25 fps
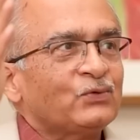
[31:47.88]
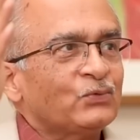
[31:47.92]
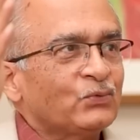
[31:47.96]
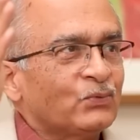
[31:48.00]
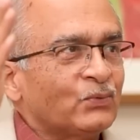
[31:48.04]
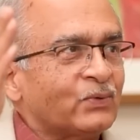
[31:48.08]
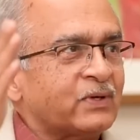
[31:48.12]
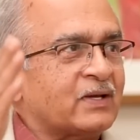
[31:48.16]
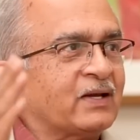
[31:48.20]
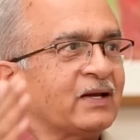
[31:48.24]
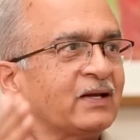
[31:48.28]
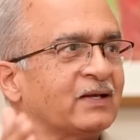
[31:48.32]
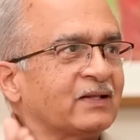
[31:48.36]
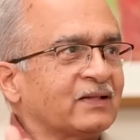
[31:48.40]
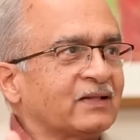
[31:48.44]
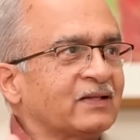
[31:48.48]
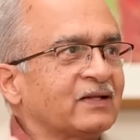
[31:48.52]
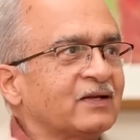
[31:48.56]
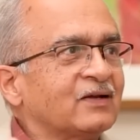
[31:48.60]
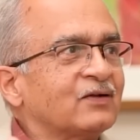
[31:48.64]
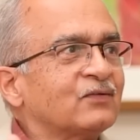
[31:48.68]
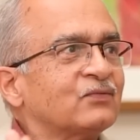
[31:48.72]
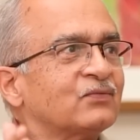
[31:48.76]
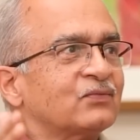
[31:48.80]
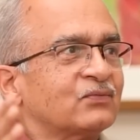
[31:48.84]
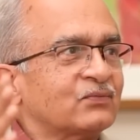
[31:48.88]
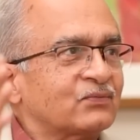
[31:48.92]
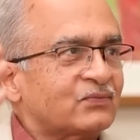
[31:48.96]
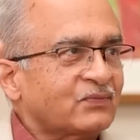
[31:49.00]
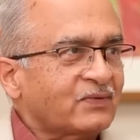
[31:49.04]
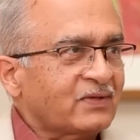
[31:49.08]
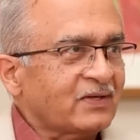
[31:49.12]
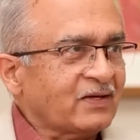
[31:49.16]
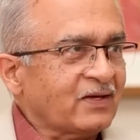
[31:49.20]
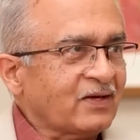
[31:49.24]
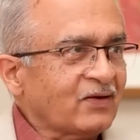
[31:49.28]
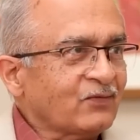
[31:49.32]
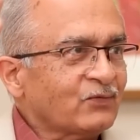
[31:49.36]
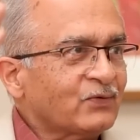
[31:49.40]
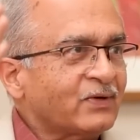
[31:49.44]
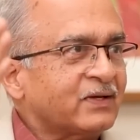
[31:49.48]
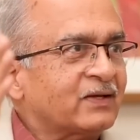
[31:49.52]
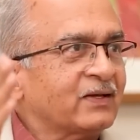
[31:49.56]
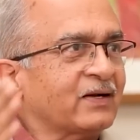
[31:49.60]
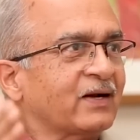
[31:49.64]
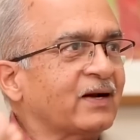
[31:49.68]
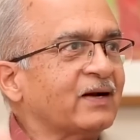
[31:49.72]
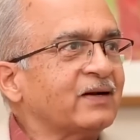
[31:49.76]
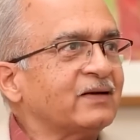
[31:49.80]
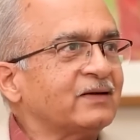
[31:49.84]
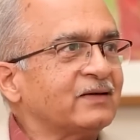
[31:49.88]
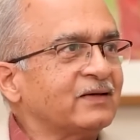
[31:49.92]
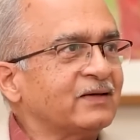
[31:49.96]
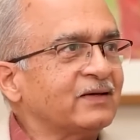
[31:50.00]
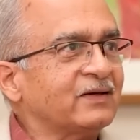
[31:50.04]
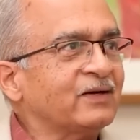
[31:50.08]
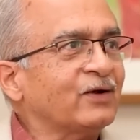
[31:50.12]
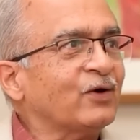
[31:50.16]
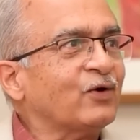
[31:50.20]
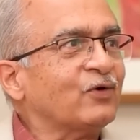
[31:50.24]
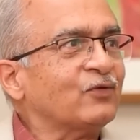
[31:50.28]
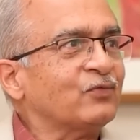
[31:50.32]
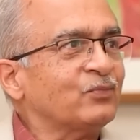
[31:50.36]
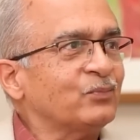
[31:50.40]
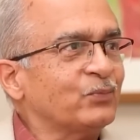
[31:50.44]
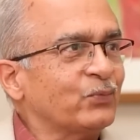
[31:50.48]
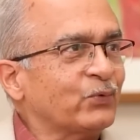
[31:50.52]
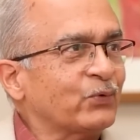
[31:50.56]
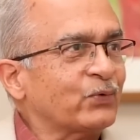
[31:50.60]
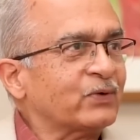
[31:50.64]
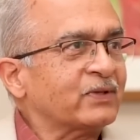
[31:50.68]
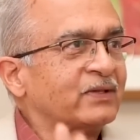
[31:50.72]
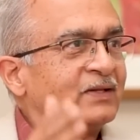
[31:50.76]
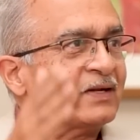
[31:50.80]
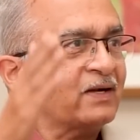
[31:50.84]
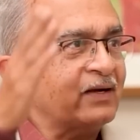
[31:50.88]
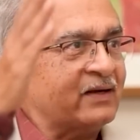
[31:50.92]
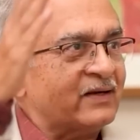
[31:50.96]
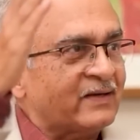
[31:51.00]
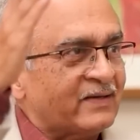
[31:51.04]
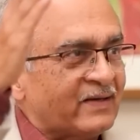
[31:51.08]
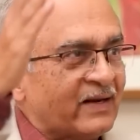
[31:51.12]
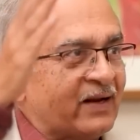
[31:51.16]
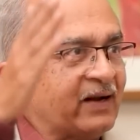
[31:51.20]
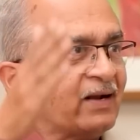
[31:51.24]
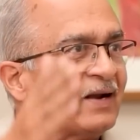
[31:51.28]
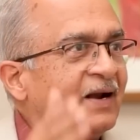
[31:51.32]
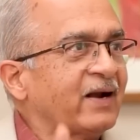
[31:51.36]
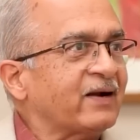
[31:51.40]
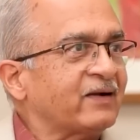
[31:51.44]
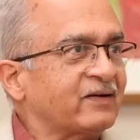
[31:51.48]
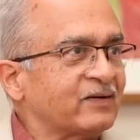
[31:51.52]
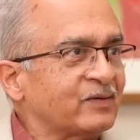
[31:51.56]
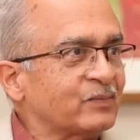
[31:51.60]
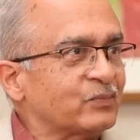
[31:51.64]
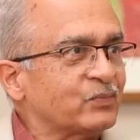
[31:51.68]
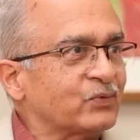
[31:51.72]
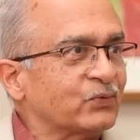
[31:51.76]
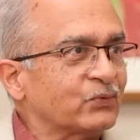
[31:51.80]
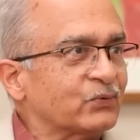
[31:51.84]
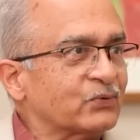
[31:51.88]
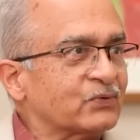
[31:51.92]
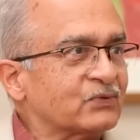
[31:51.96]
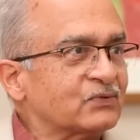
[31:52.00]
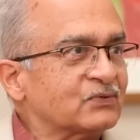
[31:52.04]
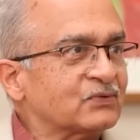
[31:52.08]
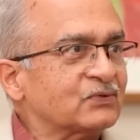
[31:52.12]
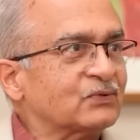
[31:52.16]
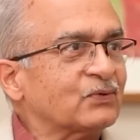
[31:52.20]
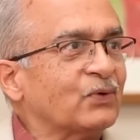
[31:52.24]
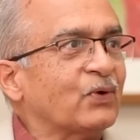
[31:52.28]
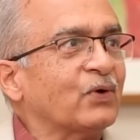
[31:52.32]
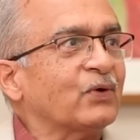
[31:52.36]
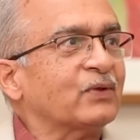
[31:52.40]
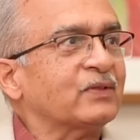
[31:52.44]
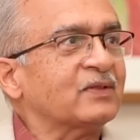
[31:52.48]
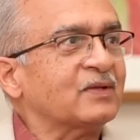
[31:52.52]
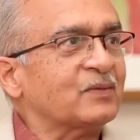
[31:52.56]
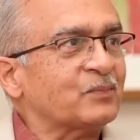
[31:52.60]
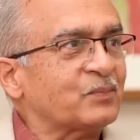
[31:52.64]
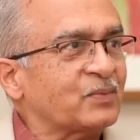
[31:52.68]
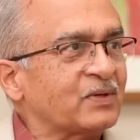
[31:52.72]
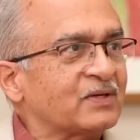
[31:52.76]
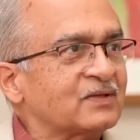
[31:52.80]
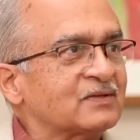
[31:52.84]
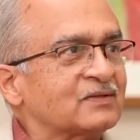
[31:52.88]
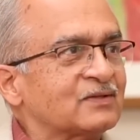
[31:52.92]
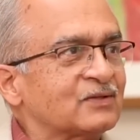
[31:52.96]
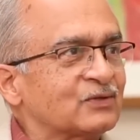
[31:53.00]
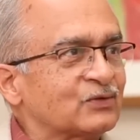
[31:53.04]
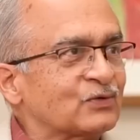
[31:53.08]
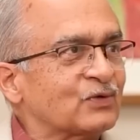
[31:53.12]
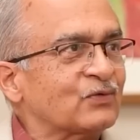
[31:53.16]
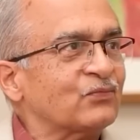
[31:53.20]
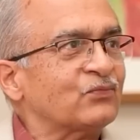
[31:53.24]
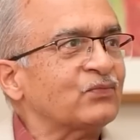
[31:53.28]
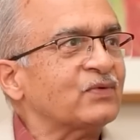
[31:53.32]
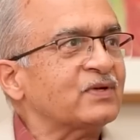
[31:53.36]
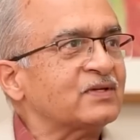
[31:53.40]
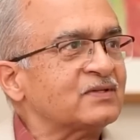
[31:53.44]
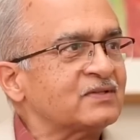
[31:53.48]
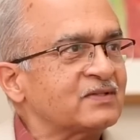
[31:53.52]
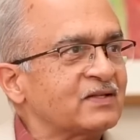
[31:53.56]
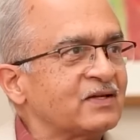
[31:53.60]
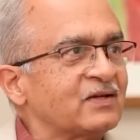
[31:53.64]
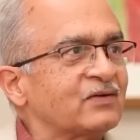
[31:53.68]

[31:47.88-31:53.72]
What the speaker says: UK they have a criteria of more than 10 attributes on the basis of which they